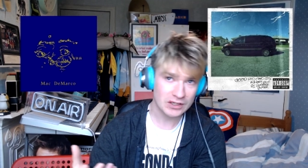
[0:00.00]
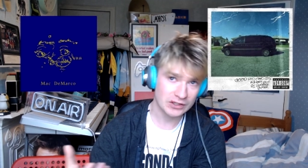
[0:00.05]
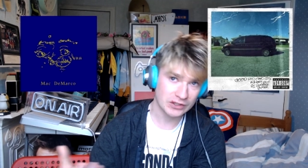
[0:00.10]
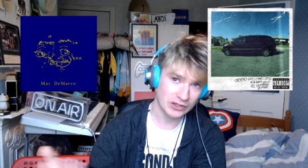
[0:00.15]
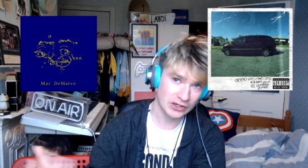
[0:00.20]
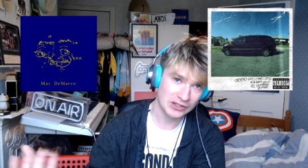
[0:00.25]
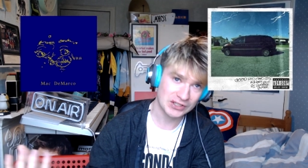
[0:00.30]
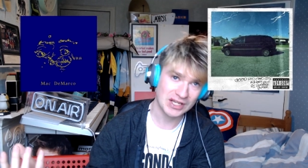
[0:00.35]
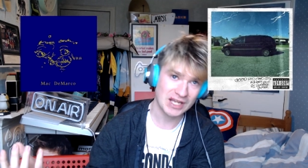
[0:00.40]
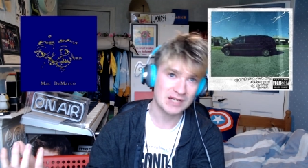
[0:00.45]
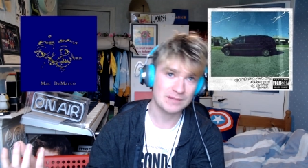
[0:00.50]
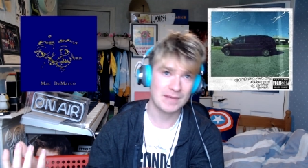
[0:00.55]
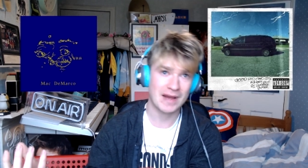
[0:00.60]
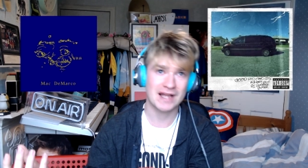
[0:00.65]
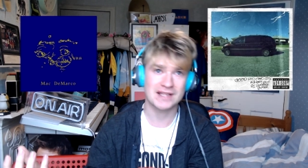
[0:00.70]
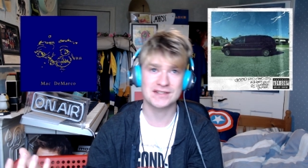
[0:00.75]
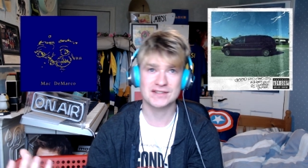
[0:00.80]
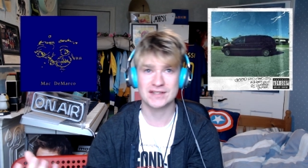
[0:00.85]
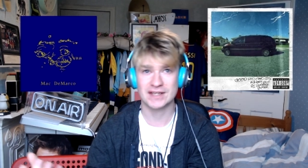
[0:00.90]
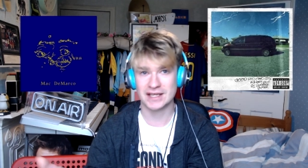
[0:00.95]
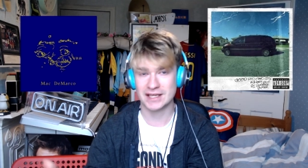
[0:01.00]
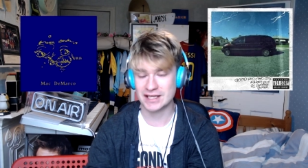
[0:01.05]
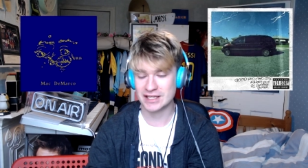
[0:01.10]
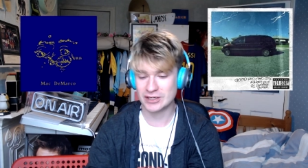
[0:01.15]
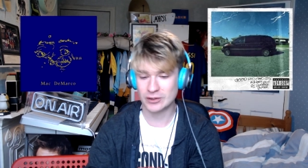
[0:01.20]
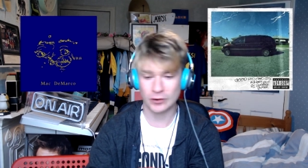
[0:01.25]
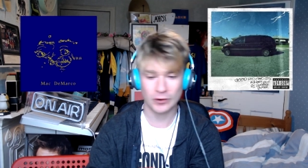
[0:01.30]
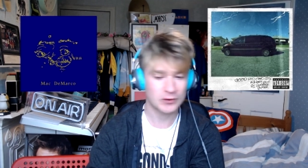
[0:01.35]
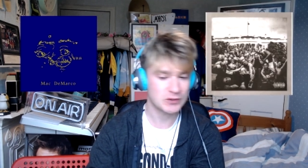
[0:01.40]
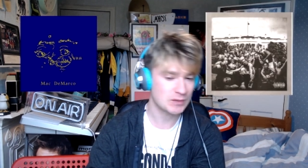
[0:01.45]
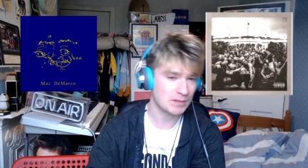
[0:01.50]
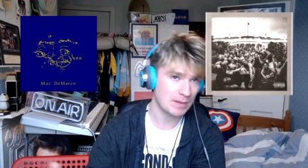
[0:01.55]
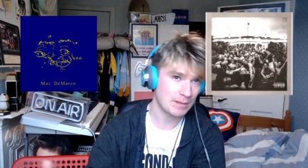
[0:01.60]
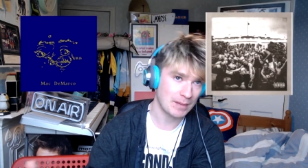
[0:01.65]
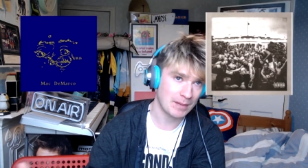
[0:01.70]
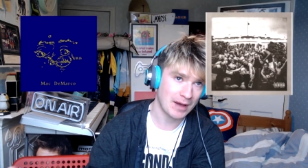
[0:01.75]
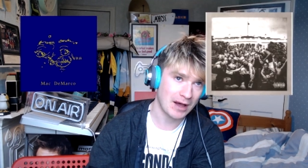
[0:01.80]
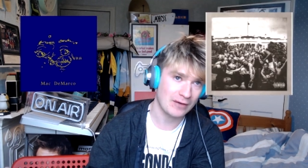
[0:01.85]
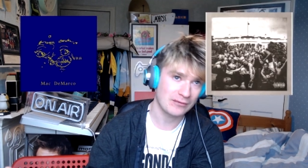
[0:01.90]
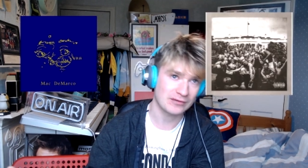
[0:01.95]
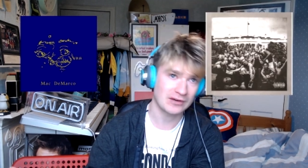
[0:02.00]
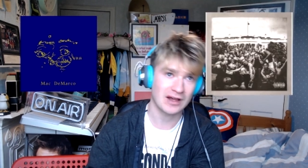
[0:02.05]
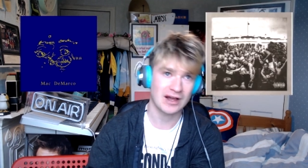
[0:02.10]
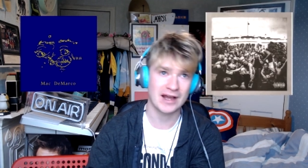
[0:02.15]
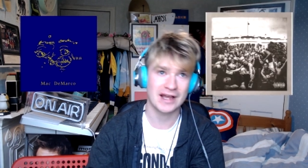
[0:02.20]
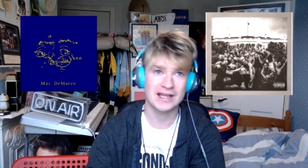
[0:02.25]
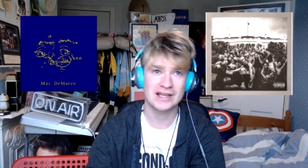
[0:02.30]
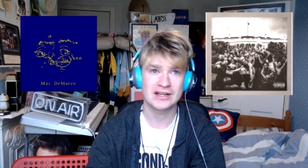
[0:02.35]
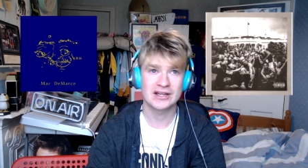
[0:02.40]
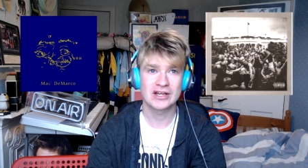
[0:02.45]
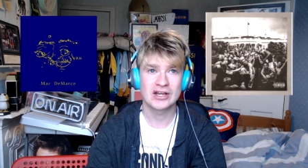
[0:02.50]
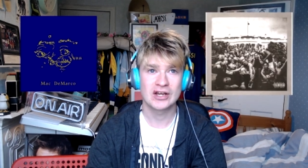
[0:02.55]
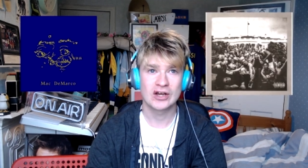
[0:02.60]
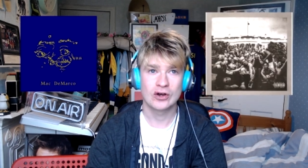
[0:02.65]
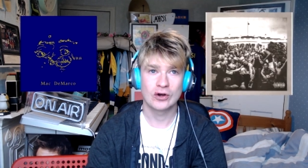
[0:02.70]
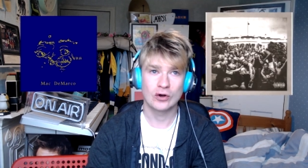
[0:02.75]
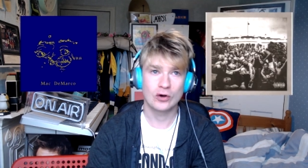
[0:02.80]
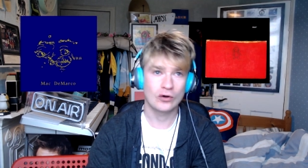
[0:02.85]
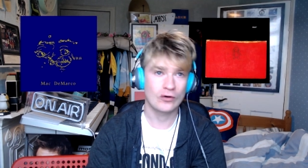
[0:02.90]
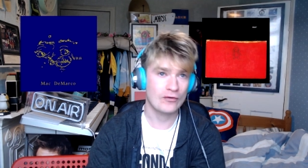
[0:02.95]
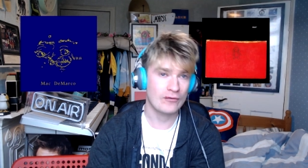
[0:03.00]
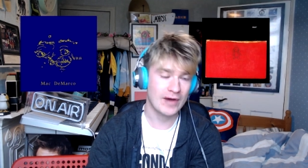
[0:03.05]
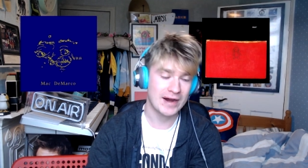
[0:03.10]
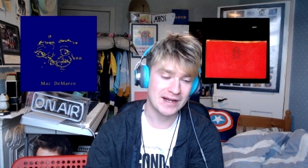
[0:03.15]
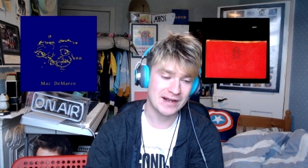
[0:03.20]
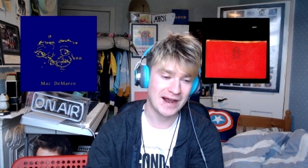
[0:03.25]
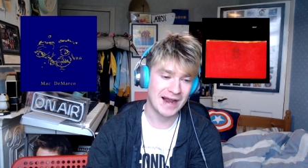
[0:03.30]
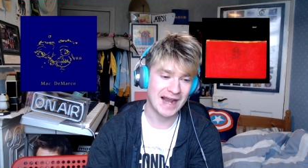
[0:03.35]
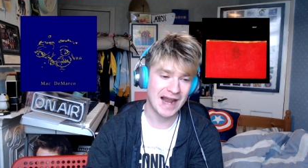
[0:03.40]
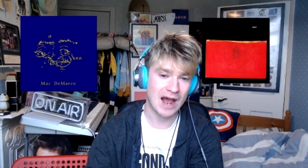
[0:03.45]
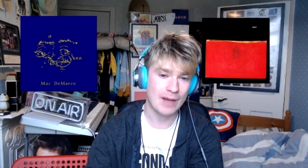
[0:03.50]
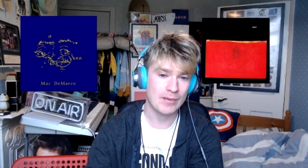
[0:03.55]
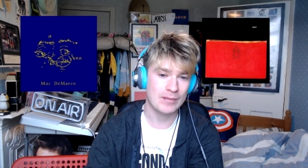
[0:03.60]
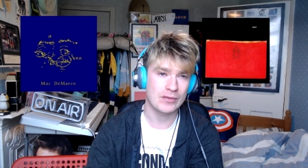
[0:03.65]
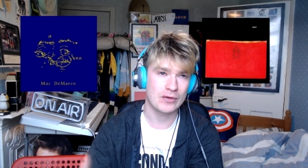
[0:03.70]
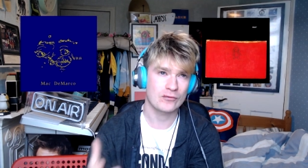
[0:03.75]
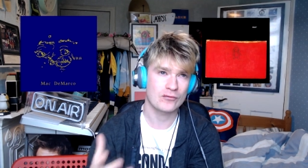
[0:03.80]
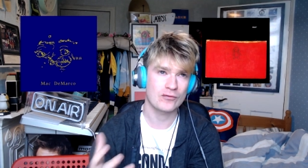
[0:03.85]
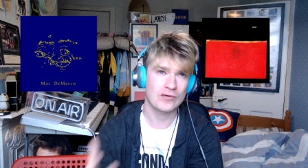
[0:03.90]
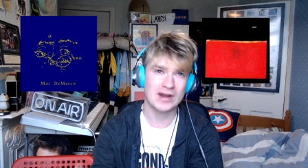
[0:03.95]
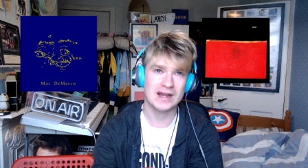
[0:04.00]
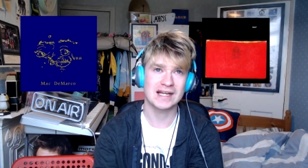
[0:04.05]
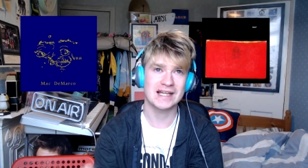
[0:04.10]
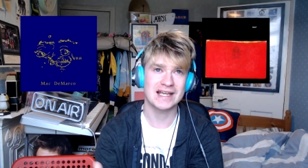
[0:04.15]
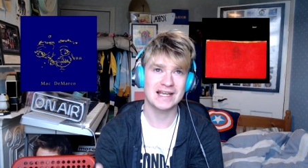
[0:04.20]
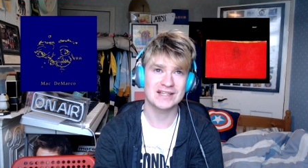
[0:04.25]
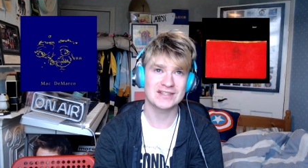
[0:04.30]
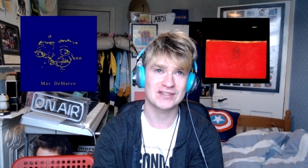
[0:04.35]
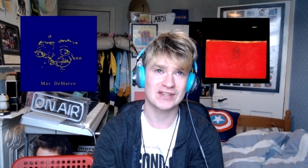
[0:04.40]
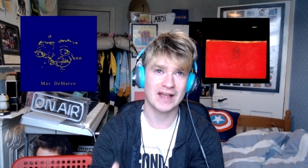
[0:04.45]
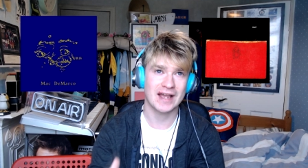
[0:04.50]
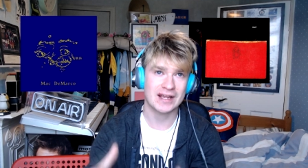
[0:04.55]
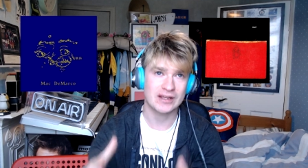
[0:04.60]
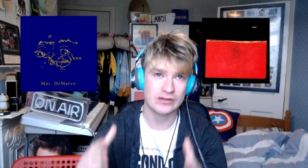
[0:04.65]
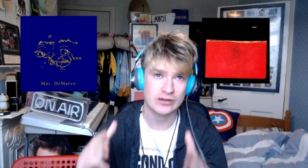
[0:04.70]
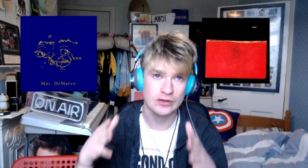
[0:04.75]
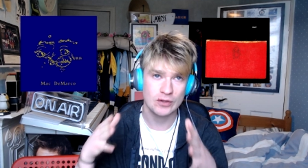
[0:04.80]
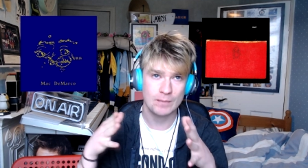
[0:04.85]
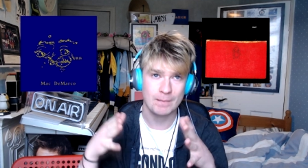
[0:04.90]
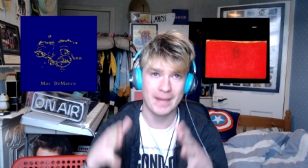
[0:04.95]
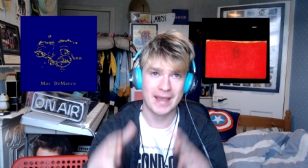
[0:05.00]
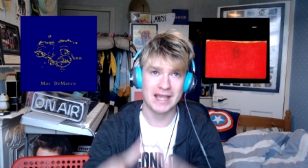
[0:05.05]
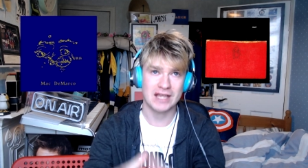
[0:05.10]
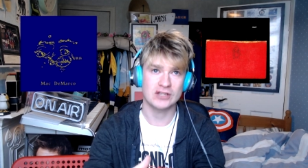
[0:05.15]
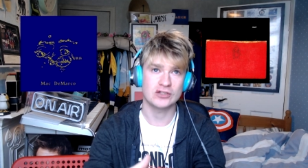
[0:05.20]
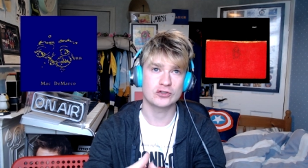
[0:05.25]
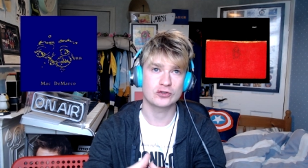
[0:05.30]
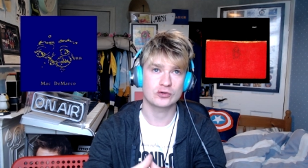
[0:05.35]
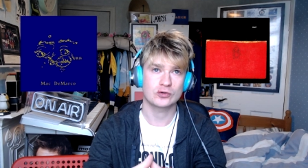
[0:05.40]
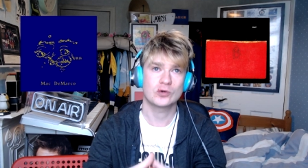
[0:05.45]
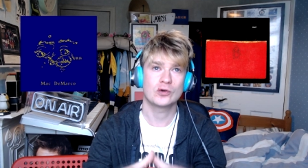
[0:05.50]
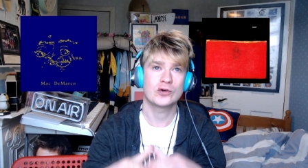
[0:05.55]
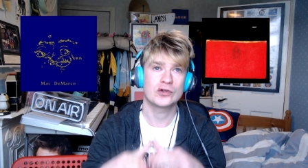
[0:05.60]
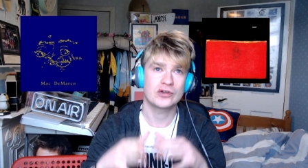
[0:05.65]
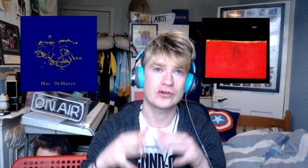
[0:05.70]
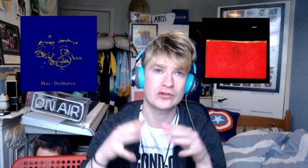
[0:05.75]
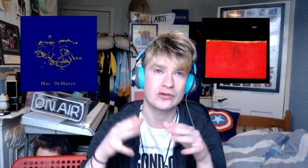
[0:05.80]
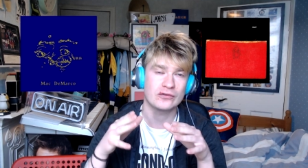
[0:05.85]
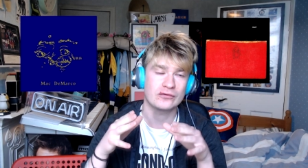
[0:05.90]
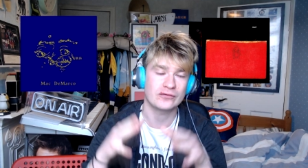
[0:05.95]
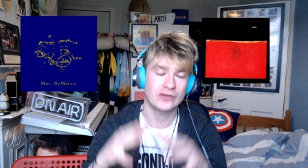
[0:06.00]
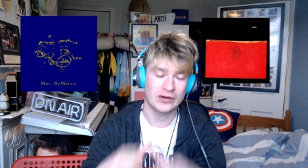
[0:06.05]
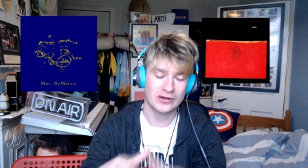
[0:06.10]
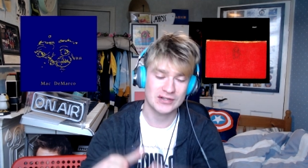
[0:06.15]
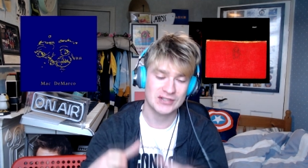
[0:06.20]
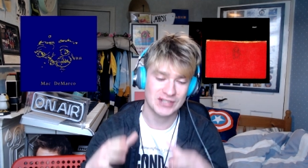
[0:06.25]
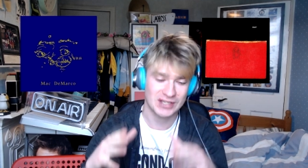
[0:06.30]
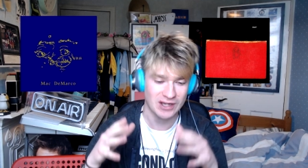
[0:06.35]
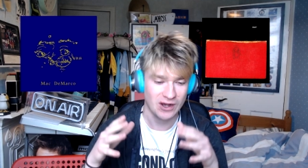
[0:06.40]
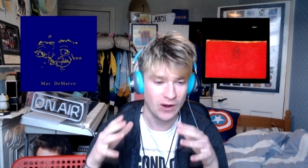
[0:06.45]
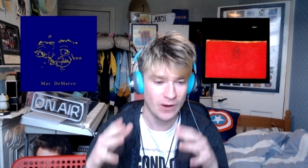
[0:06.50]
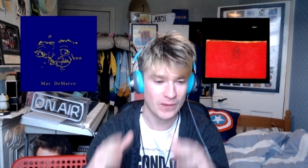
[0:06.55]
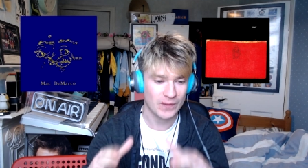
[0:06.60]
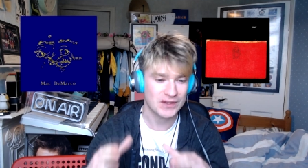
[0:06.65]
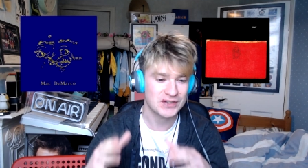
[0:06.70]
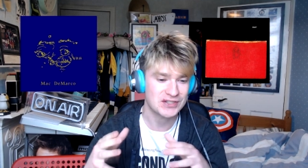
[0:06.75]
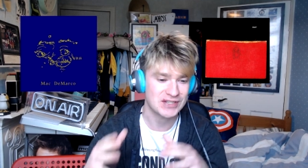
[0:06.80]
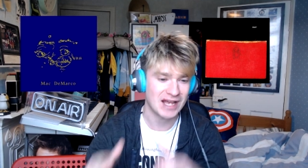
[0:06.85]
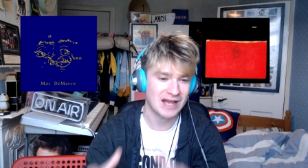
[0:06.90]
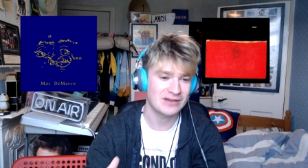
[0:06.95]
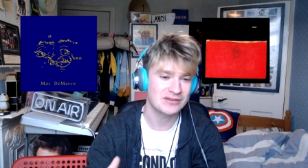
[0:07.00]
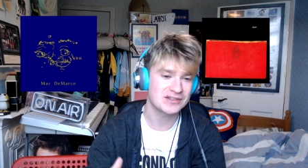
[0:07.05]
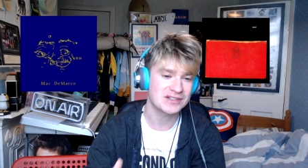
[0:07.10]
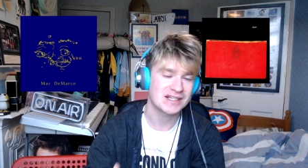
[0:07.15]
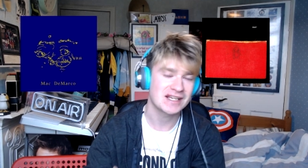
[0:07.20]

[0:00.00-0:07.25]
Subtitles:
Good Kid, Mad City, or To Pimp a Butterfly, or a Radiohead album that really is like the main draw, you're focusing on the sound,